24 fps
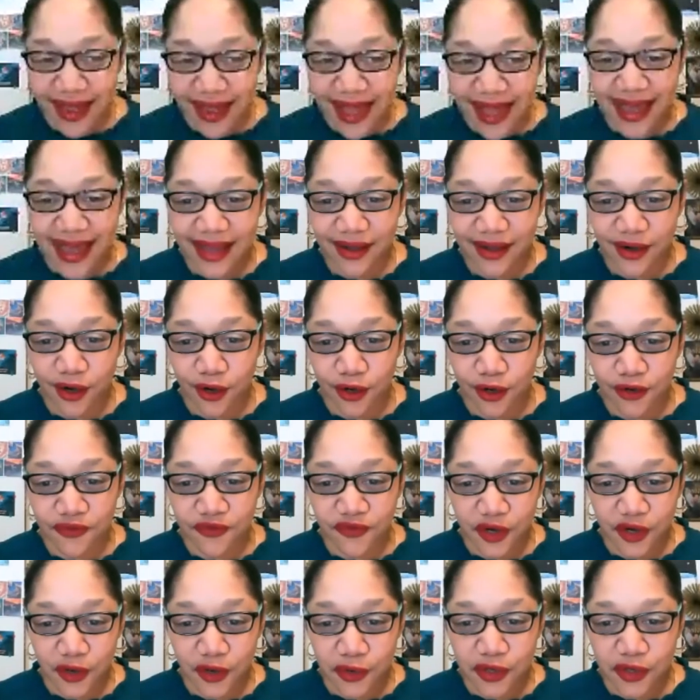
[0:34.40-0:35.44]
at our
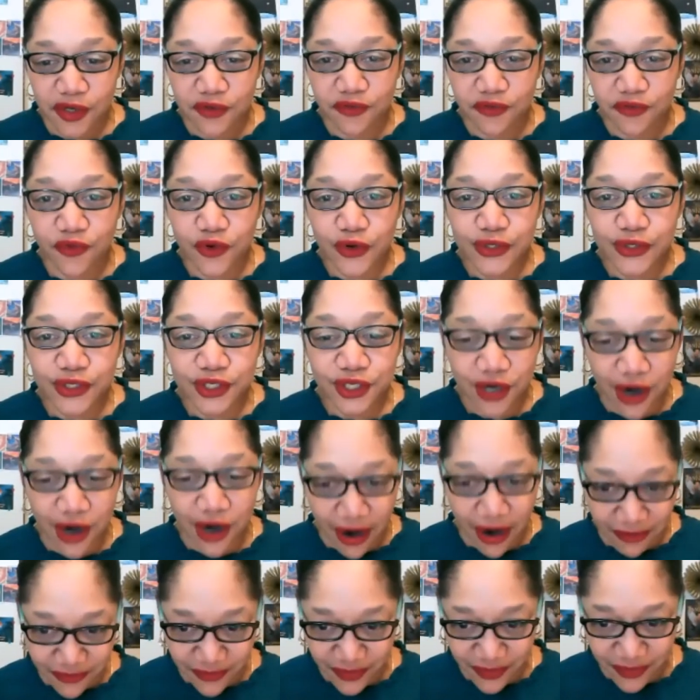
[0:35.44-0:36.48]
very first
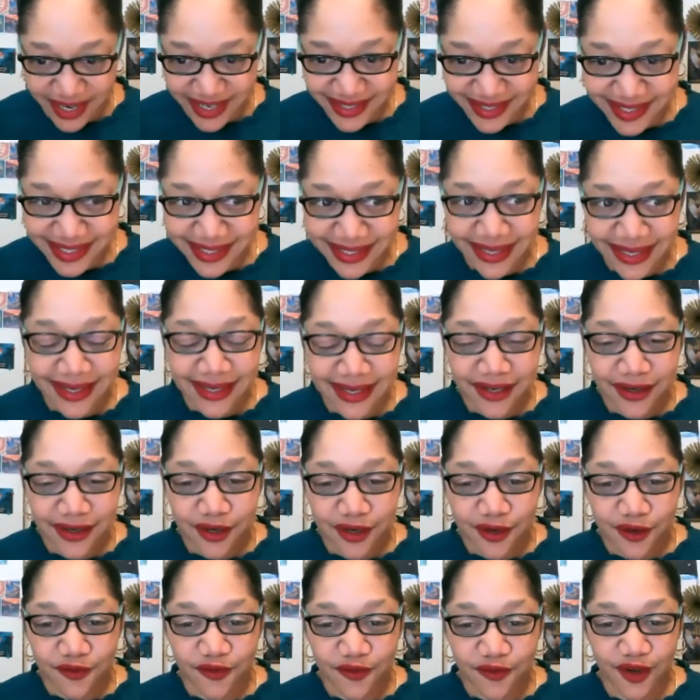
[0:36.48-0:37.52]
conference for
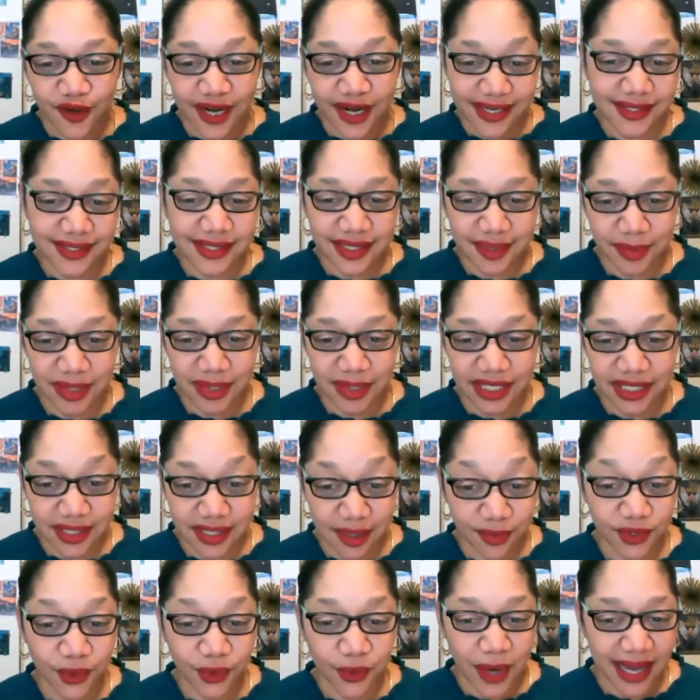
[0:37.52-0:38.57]

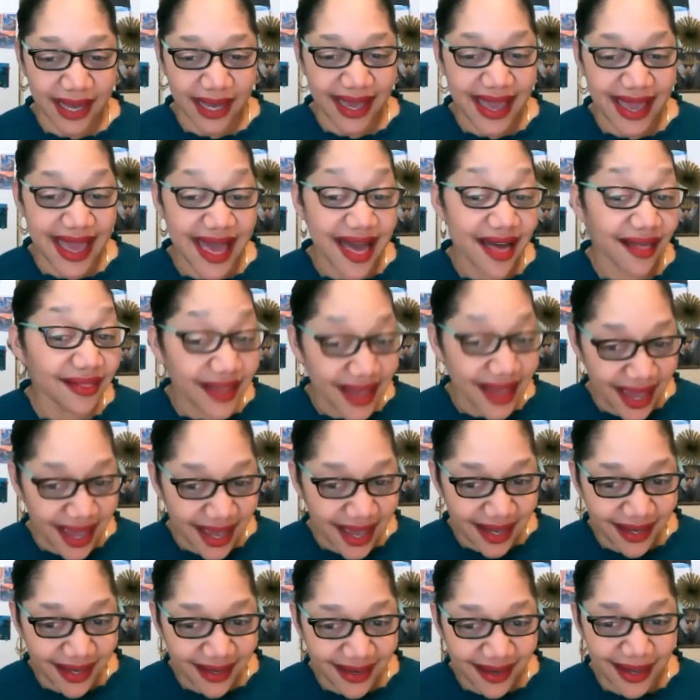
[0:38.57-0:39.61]
SCBWI LA
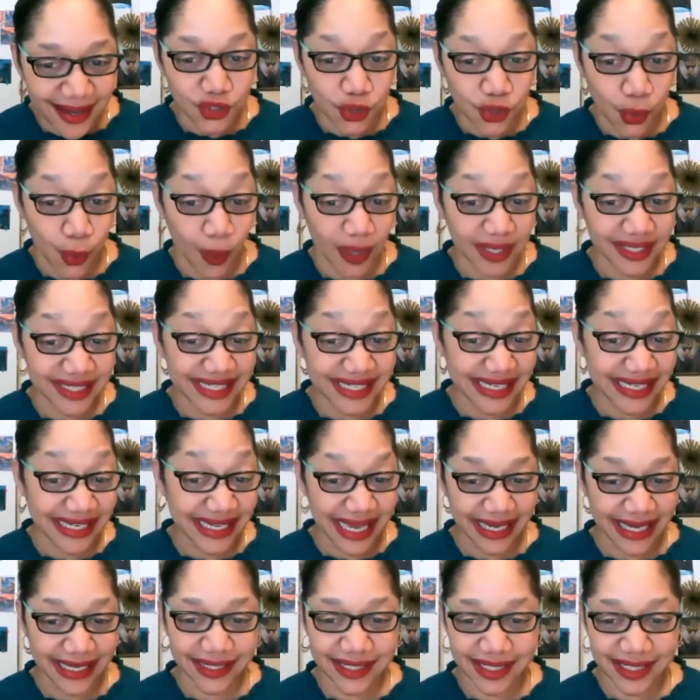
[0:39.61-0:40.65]
in
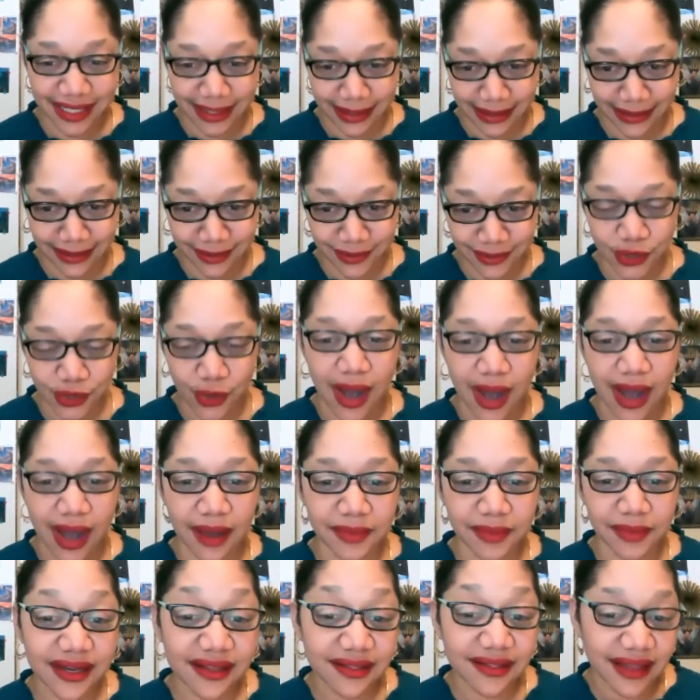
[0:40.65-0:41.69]
2018. So I'm going to let
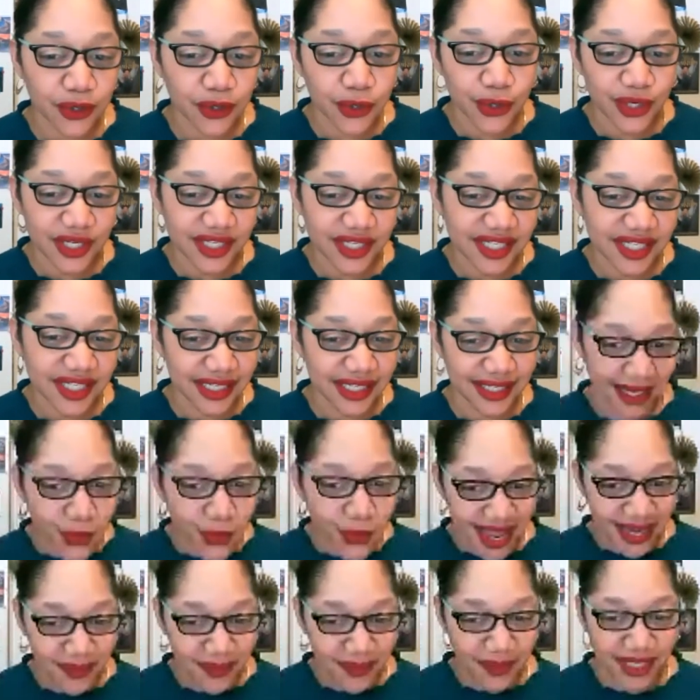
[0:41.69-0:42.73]
Chrissy take it
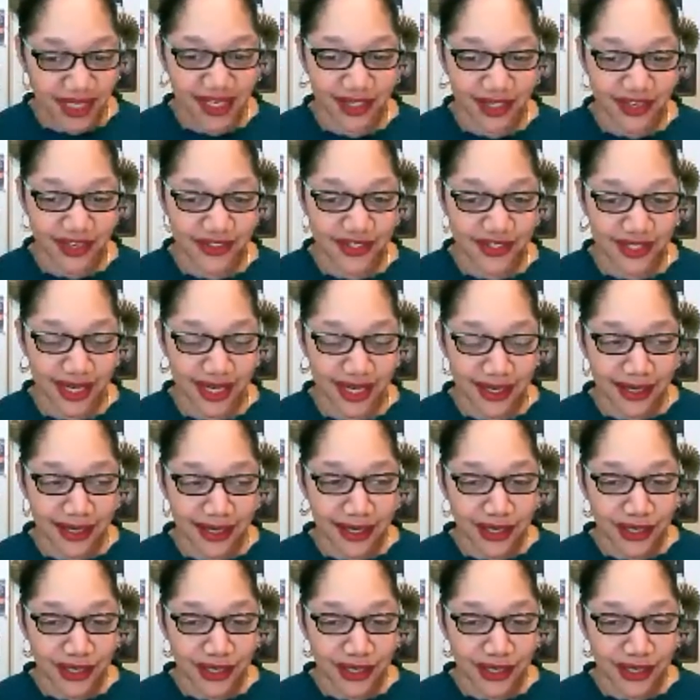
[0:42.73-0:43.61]
away because oh